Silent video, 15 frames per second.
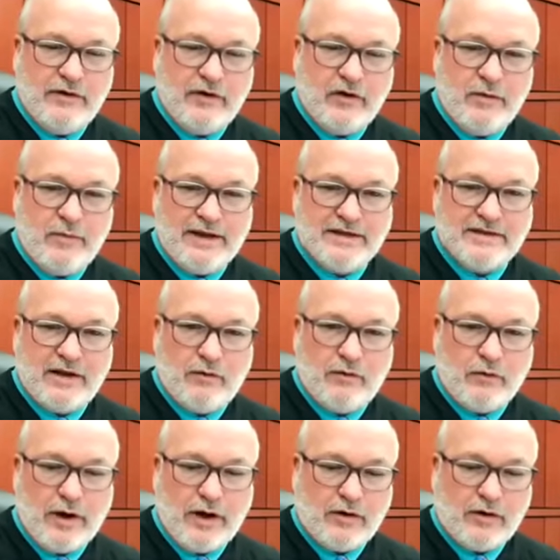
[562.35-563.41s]
vary based on when
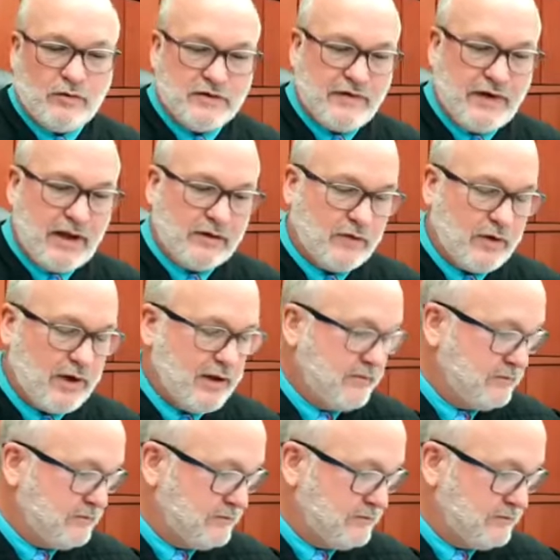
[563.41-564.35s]
the record was filed, right?